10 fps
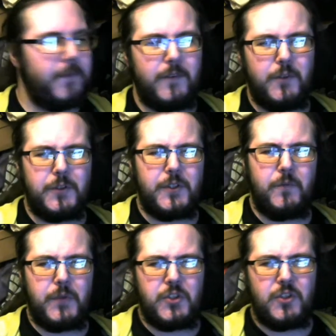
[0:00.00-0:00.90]
Also,
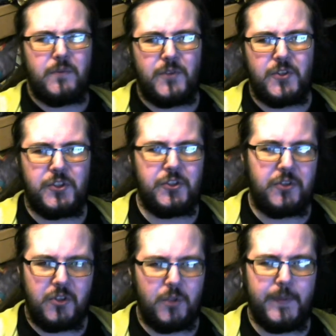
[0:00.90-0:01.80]
for some
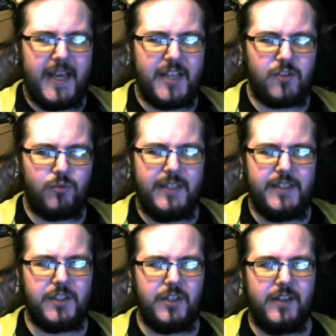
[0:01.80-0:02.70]
stupid ass
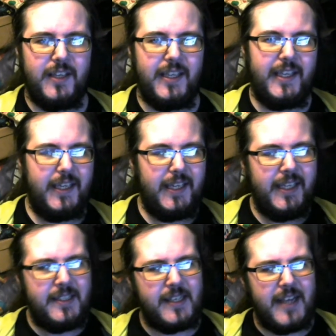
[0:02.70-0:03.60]
reason,
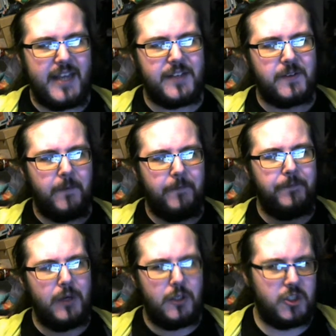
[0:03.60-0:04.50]
internet
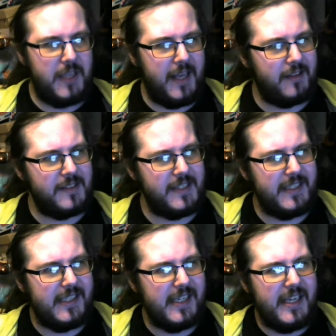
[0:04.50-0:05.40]

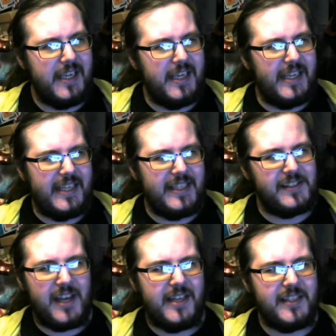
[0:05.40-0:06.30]
functionality is
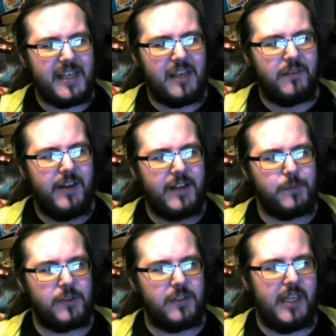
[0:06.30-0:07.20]
tied to having an
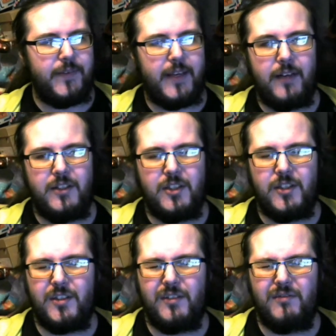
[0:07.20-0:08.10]
Xbox Live account. It's just,
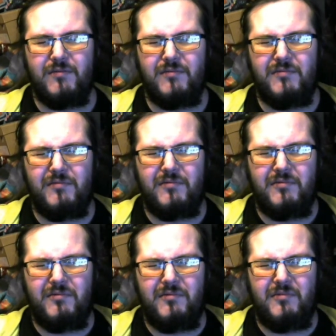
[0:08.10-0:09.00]

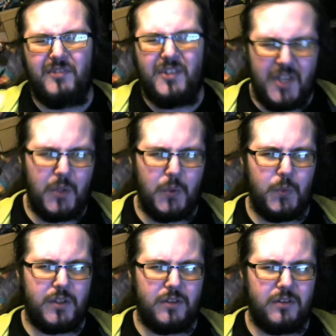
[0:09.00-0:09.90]
dude,
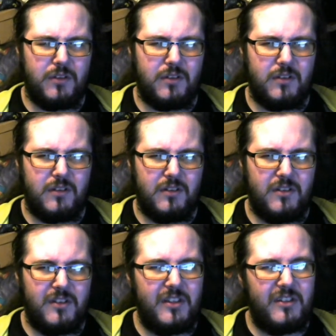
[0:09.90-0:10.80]

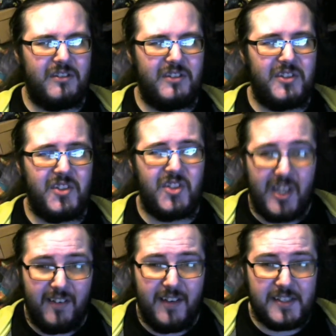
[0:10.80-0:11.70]

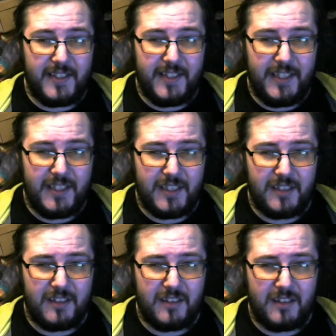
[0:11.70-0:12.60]
seriously?
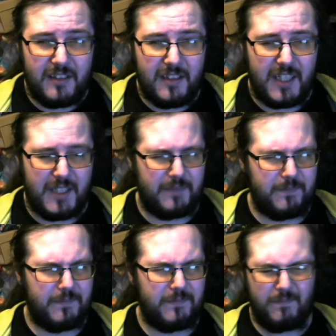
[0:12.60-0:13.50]
Like,
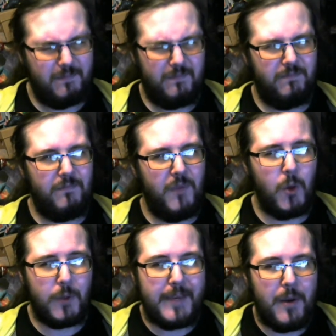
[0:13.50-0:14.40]
who
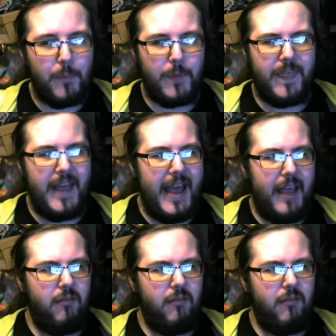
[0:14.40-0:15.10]
came up with that?